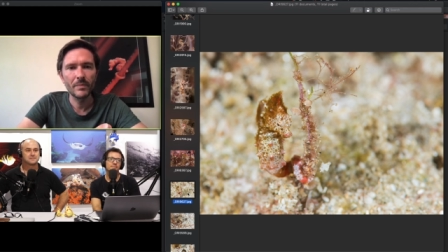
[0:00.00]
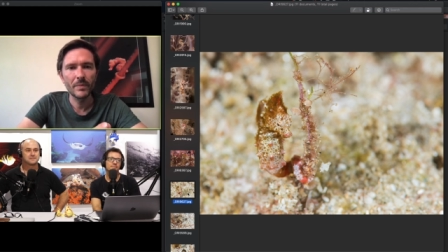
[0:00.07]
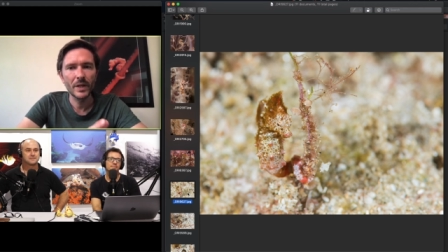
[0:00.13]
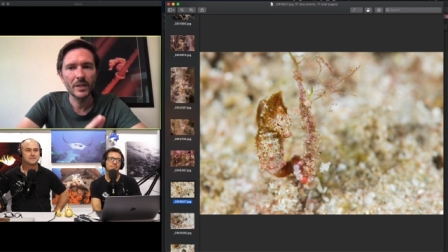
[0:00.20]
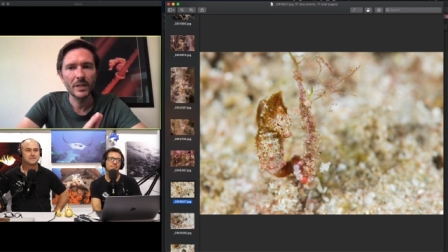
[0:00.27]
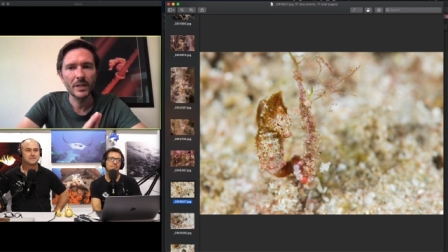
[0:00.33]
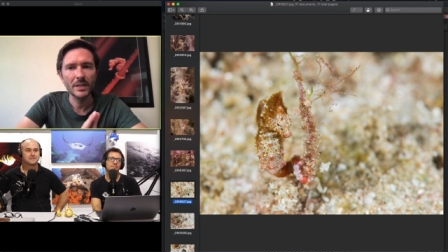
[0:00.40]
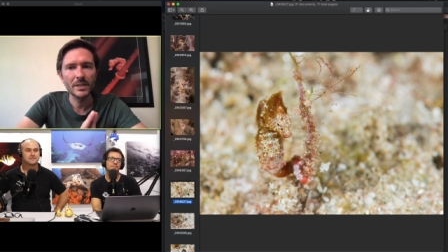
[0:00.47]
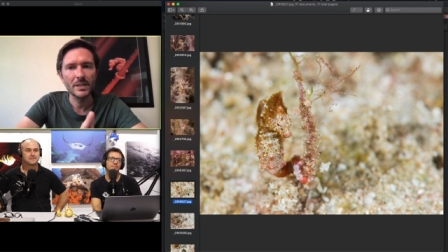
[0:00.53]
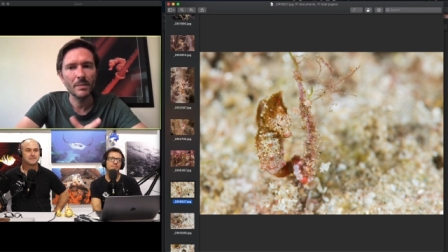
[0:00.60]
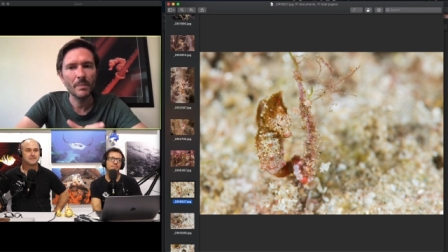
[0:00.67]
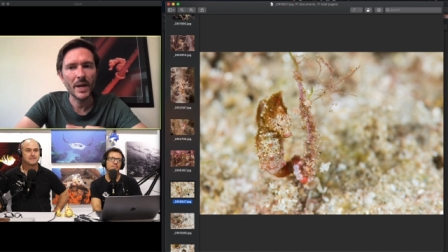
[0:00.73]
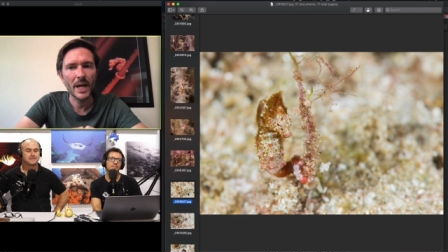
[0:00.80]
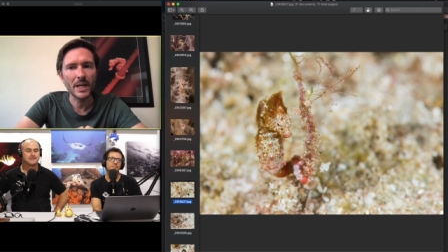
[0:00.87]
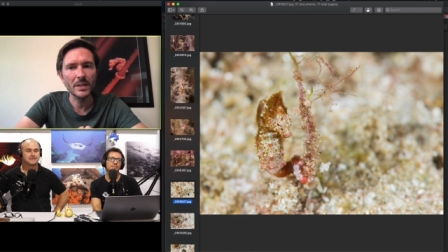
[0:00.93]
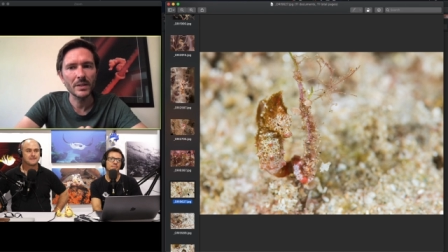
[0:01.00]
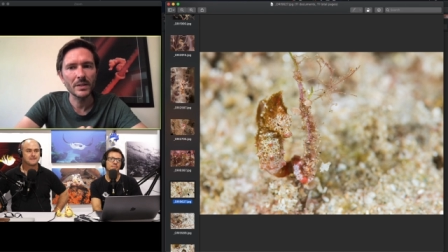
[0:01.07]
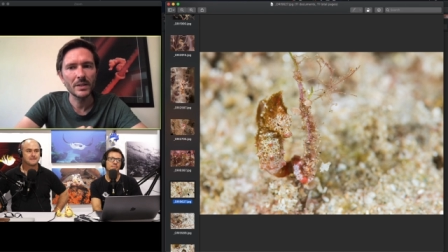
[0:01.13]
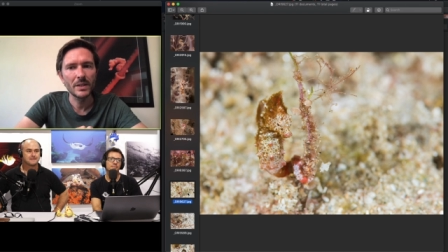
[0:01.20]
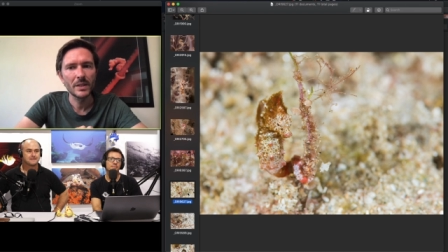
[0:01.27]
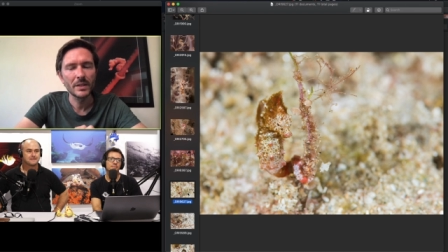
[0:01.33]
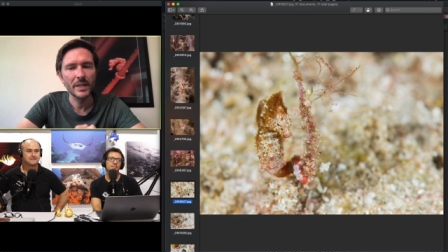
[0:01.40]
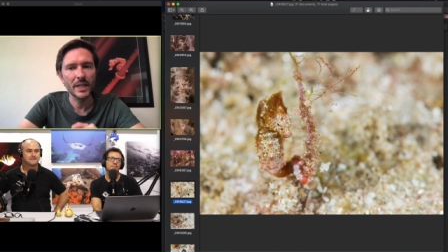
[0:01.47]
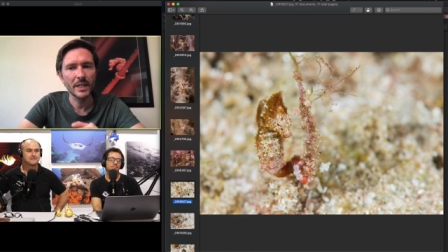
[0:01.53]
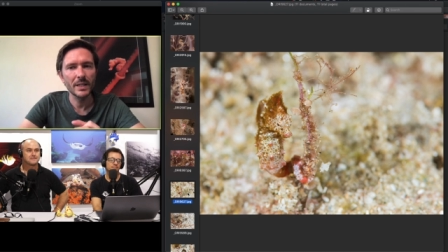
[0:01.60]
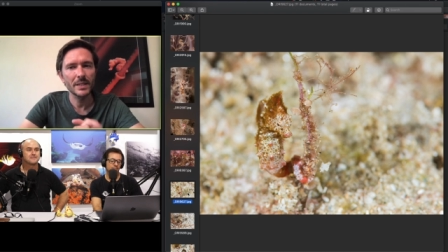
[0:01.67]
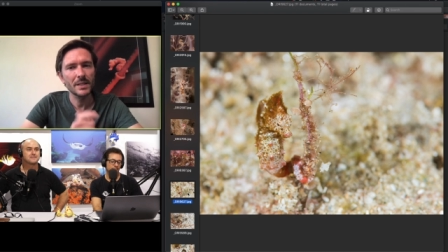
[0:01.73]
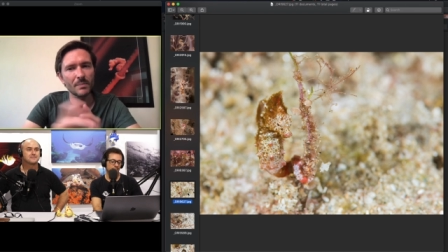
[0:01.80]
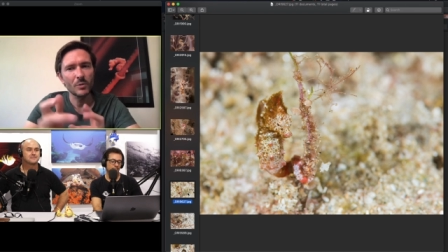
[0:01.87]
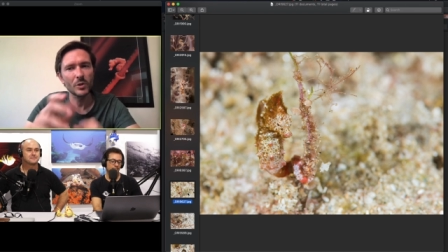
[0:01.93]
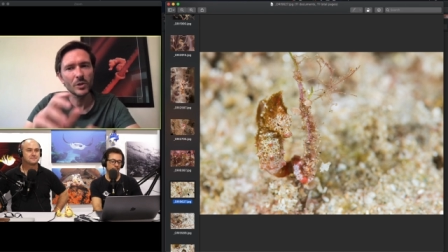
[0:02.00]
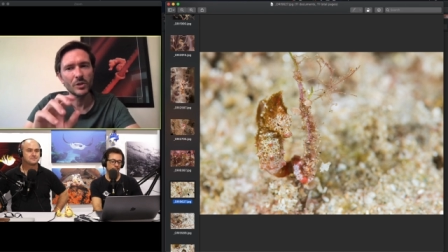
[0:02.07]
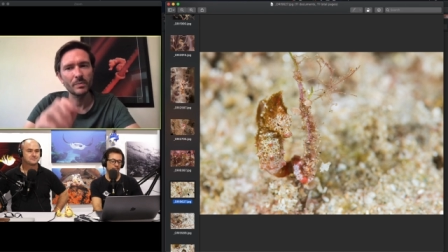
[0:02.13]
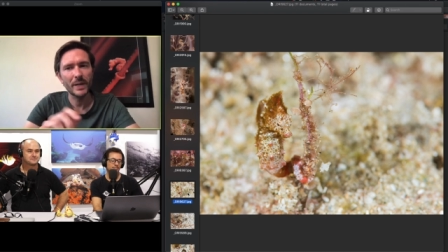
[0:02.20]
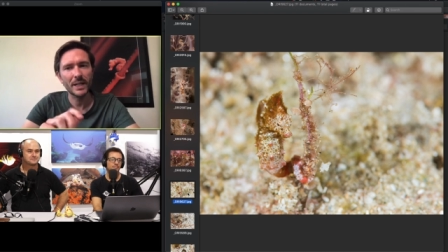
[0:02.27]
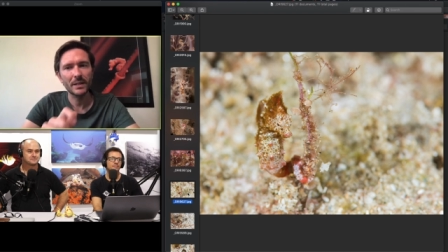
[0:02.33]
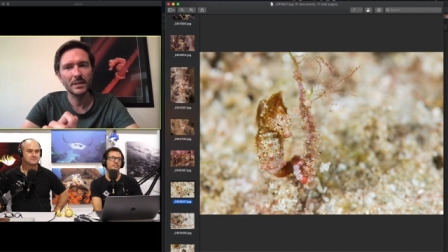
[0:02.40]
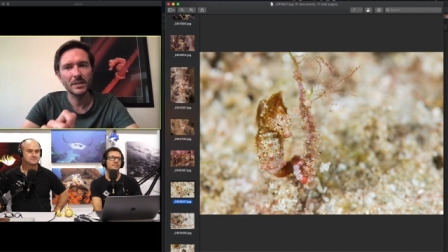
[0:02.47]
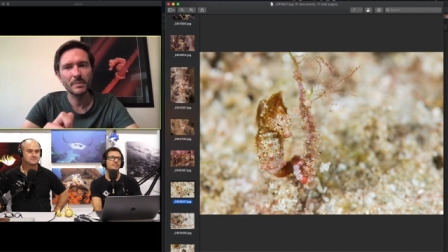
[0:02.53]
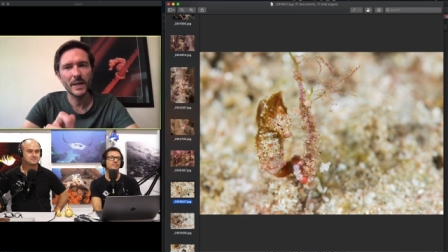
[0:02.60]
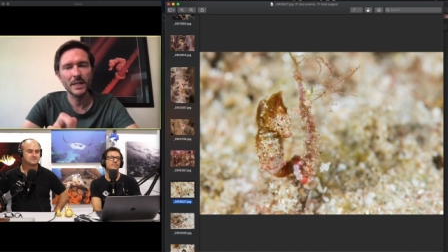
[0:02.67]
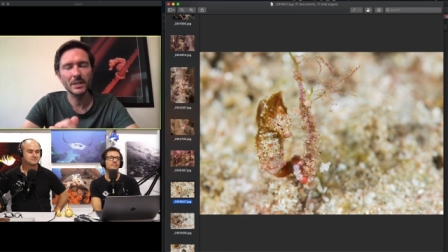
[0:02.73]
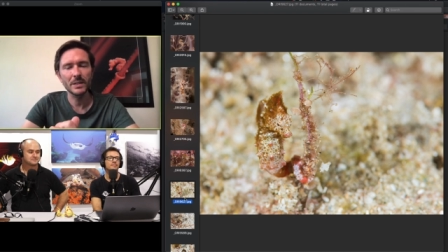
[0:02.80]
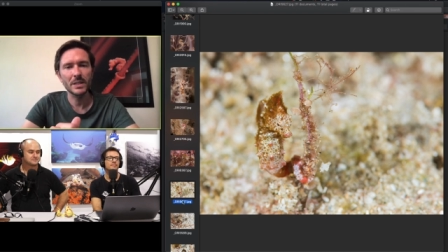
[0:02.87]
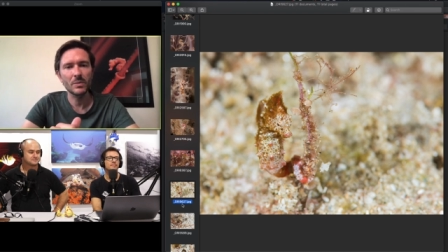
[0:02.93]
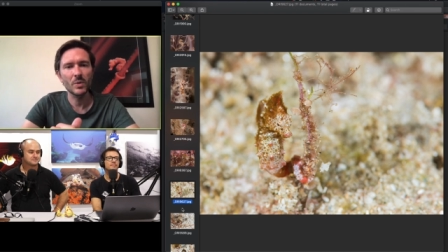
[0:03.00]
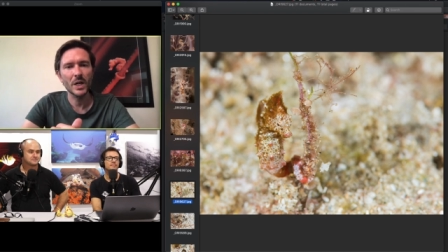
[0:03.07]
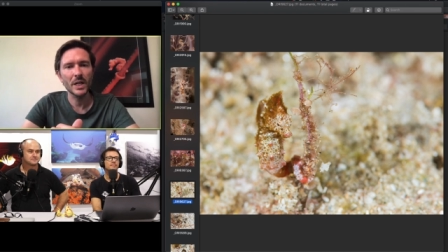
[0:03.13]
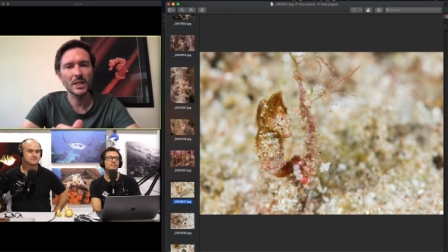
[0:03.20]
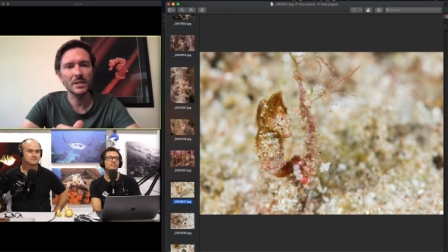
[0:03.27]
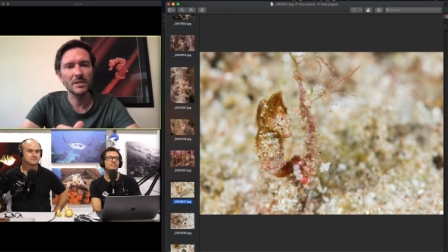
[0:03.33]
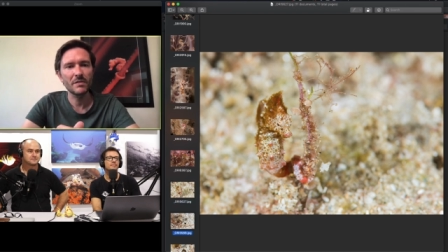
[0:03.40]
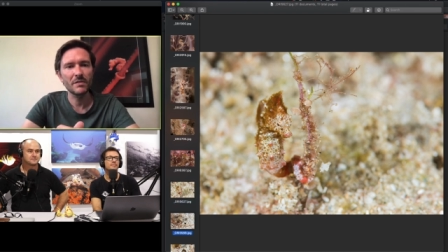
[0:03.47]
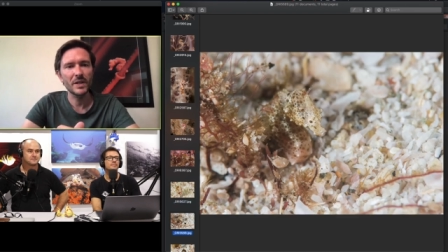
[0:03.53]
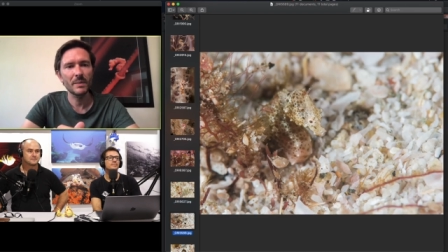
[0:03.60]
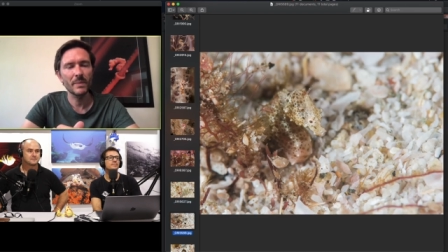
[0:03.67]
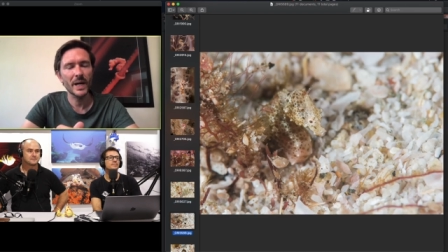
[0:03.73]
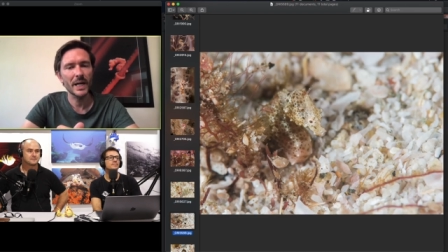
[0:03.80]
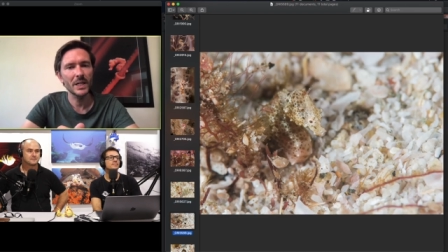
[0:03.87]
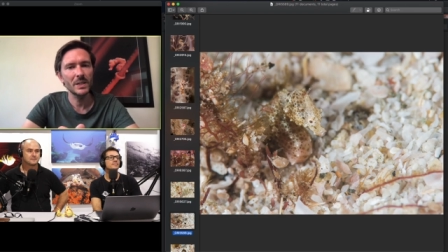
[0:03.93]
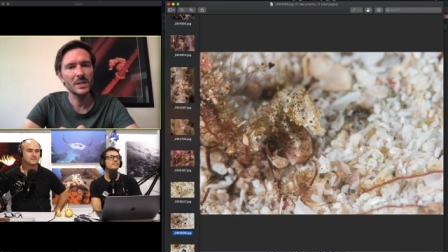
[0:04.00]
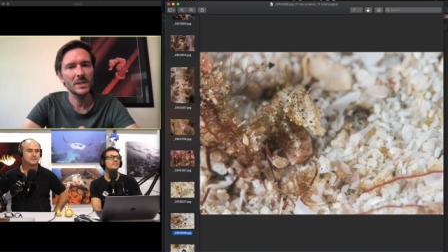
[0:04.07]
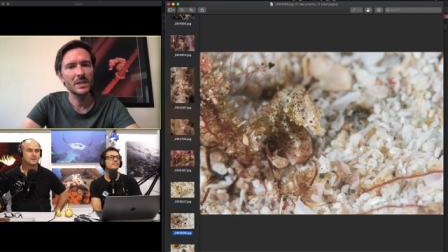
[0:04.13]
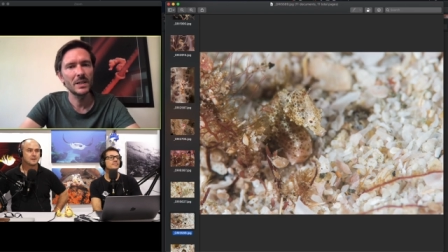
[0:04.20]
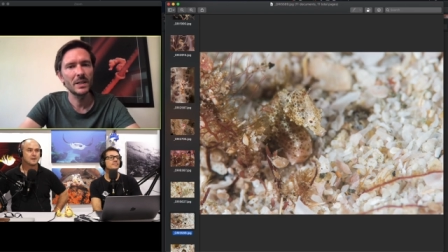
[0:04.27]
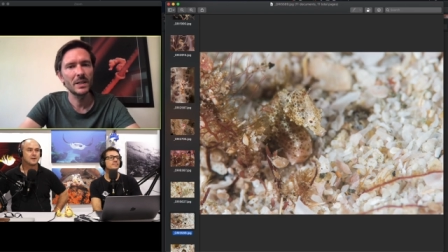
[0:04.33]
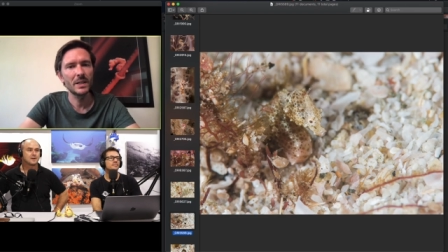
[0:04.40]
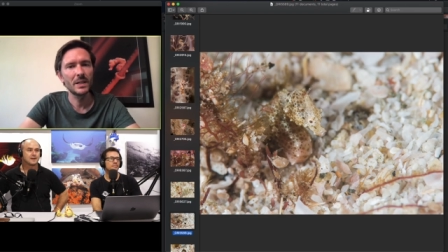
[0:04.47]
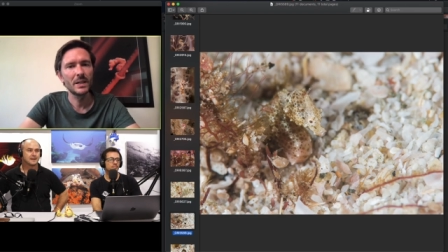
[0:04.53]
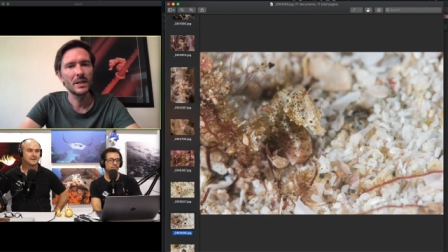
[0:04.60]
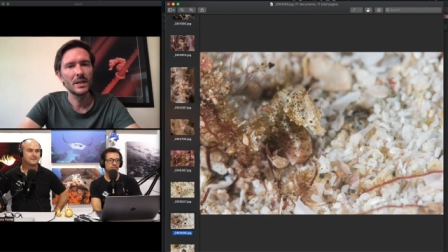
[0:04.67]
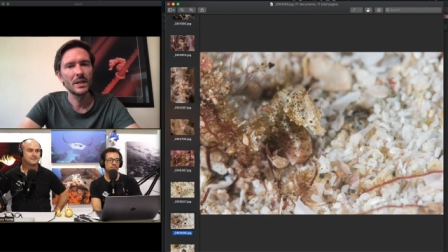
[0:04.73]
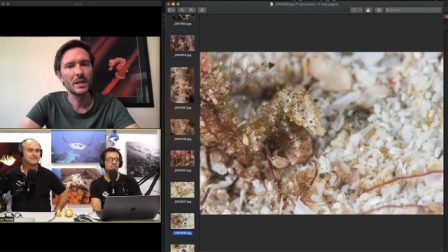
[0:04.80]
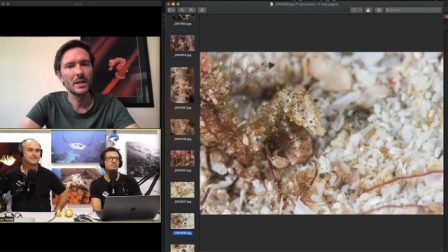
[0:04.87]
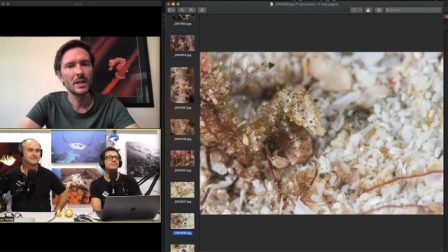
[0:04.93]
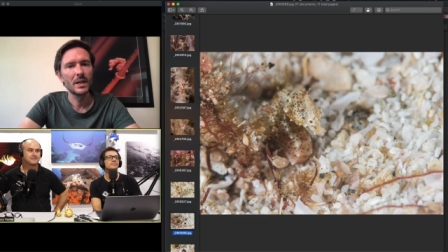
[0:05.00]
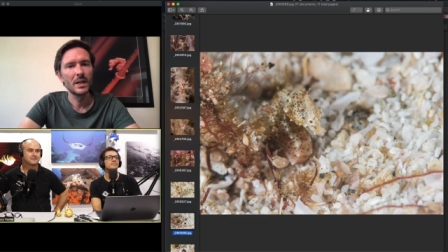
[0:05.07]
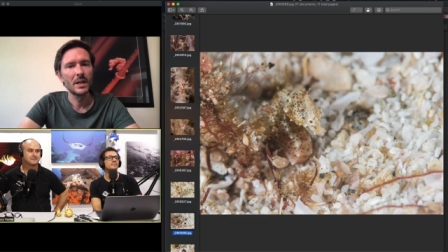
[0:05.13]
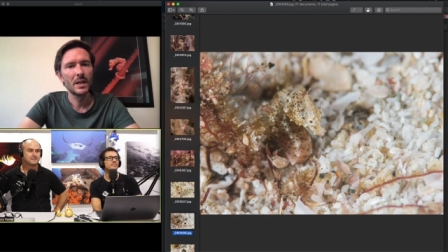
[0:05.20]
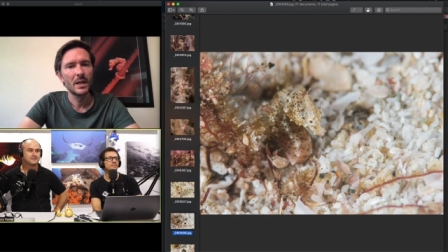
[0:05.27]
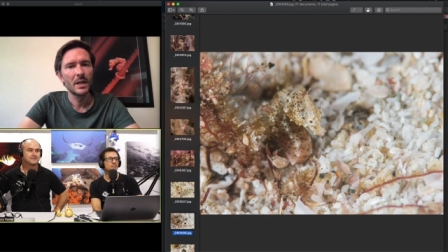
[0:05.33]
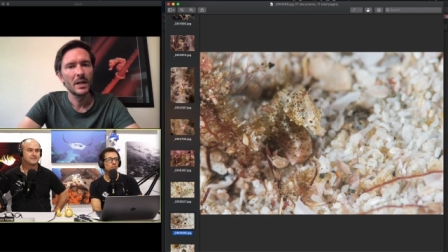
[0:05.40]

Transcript: i think it's the male then there's a more spe- speckledy one is the female okay mm-hmm.